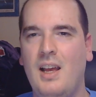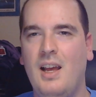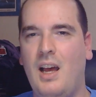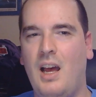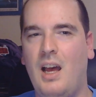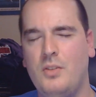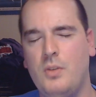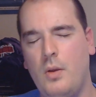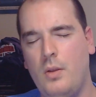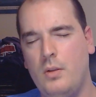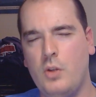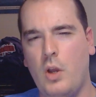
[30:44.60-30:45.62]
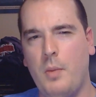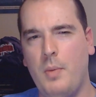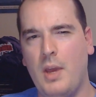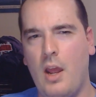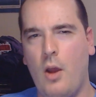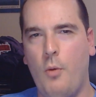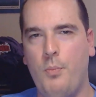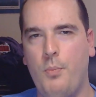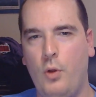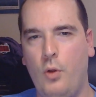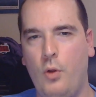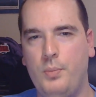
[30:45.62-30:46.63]
Talking about how
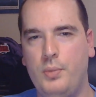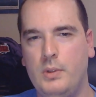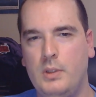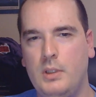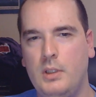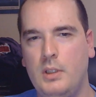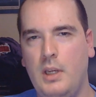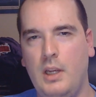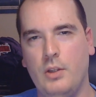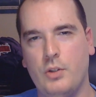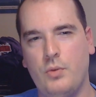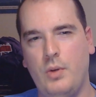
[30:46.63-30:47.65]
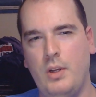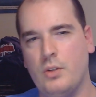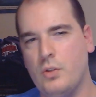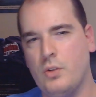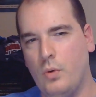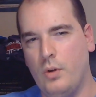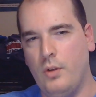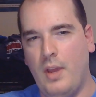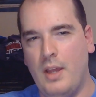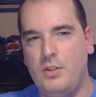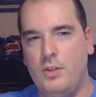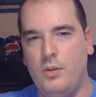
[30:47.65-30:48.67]
pulp illustrators sort of
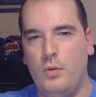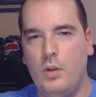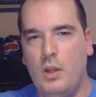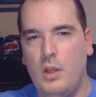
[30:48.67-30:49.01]
had to